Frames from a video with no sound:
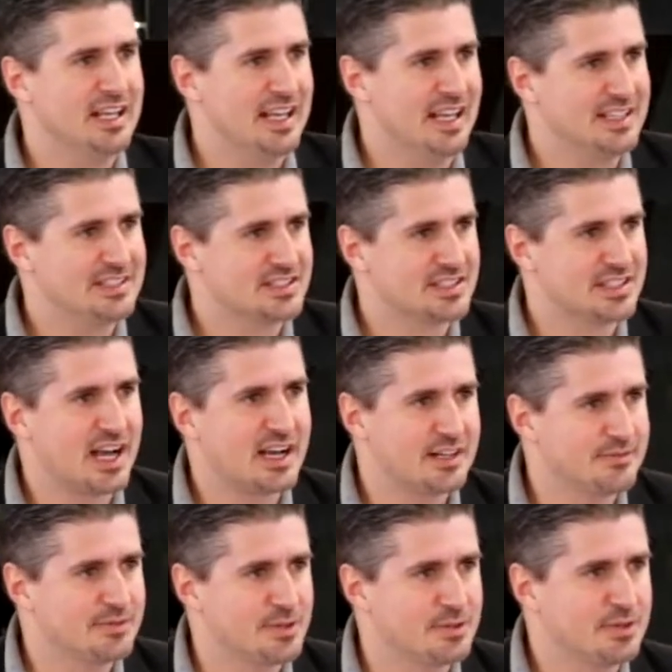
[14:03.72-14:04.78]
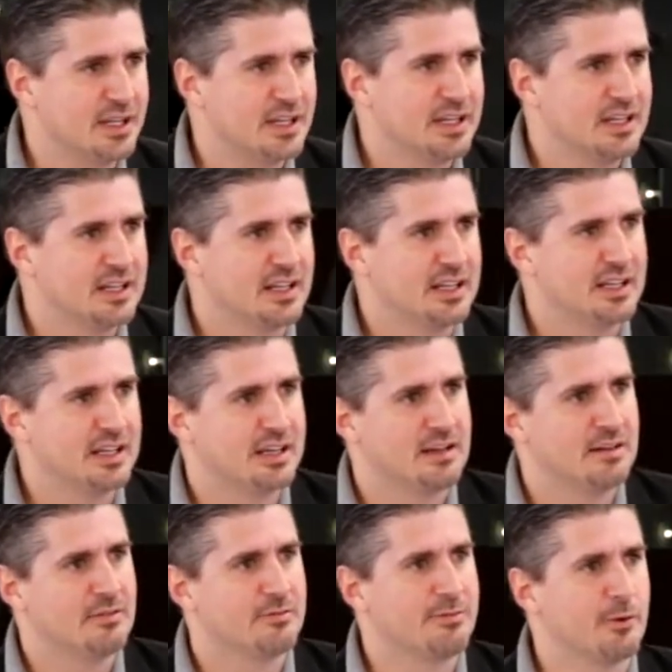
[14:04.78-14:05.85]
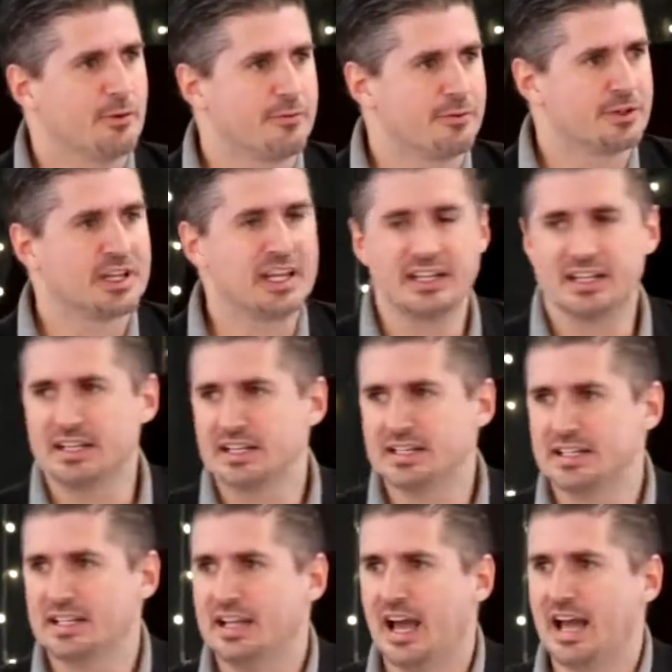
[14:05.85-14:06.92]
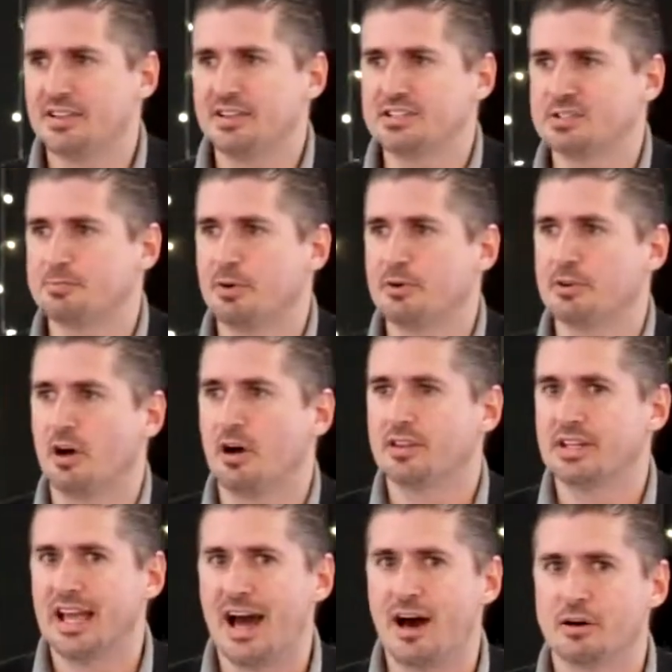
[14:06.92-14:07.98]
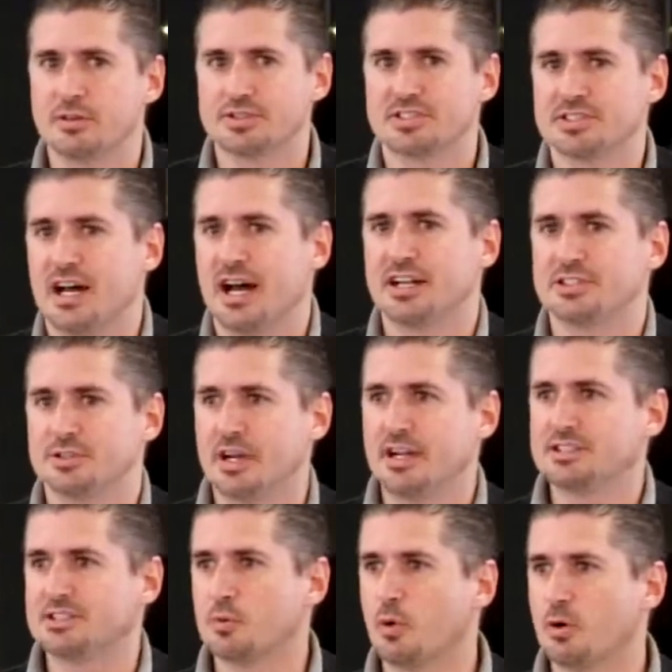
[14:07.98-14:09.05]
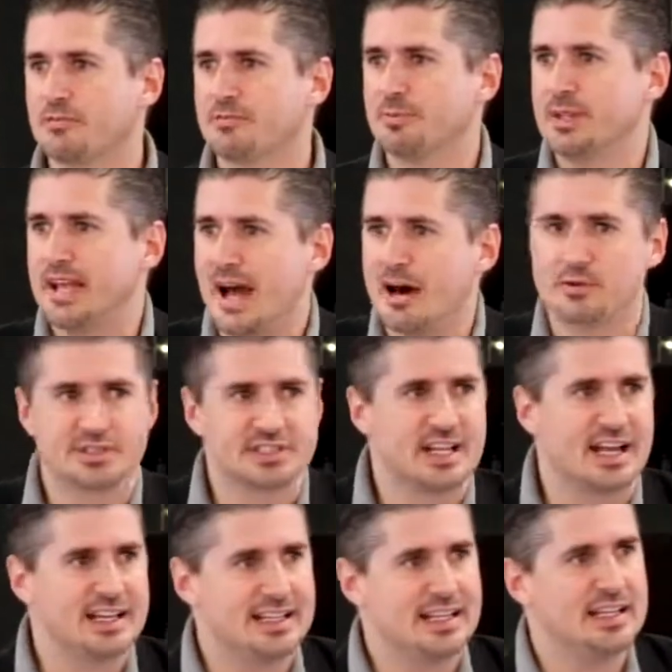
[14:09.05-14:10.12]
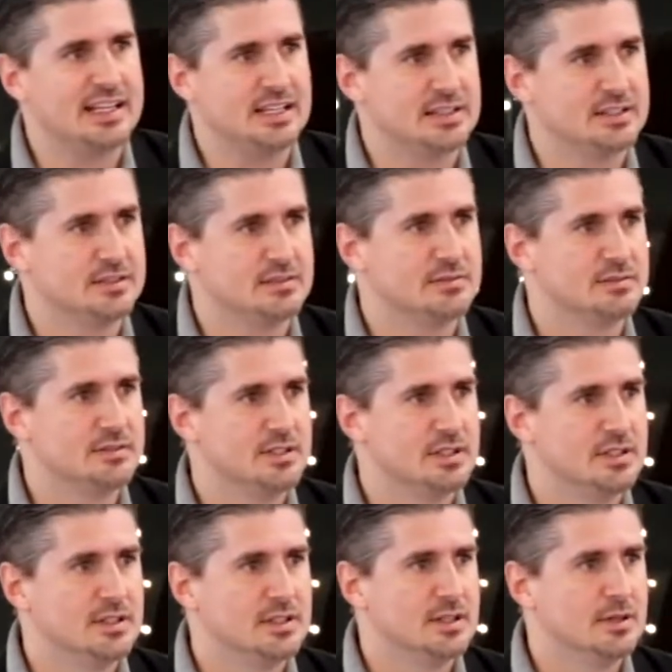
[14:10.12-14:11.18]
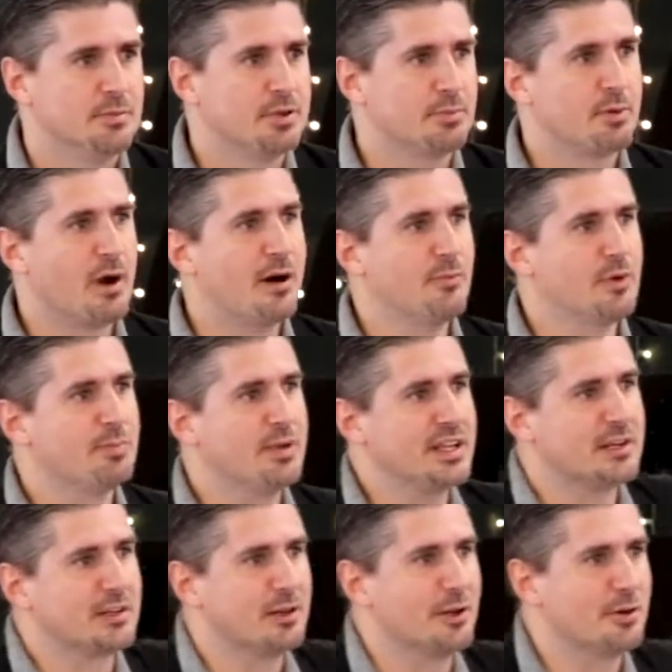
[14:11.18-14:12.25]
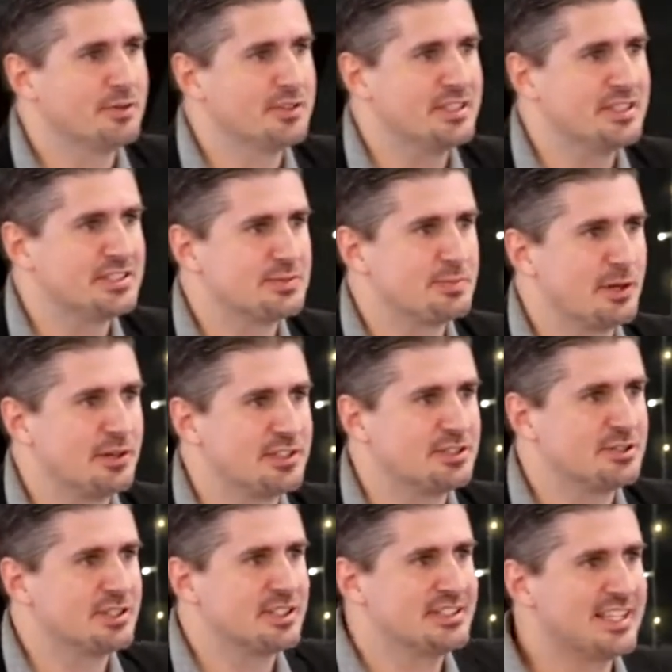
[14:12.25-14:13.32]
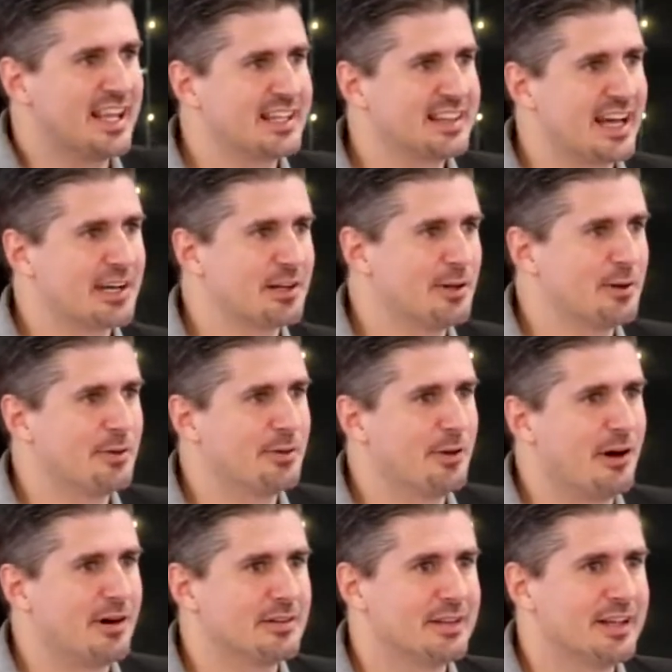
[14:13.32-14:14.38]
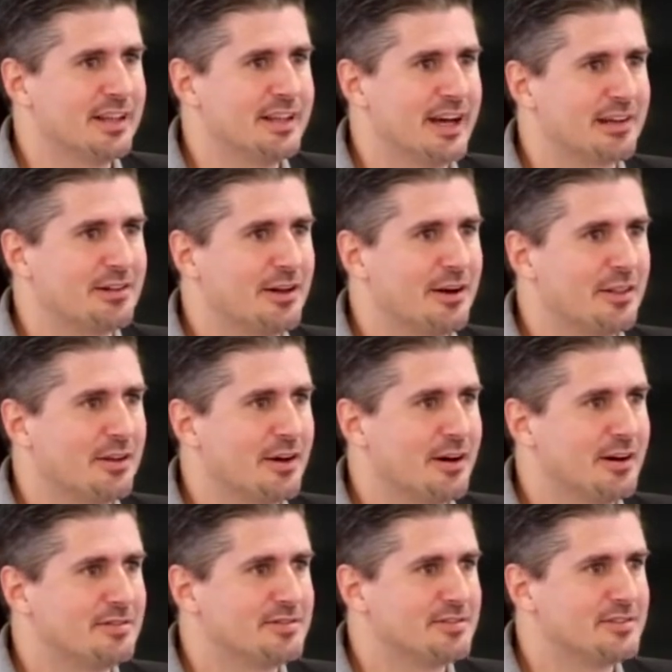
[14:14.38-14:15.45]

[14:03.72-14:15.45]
inside of you? Uh, for, for Gideon, he had the Spirit on the outside, trying to work from the outside in. But the problem with being clothed in the Spirit is you can take that cloth off, that, that cloth off.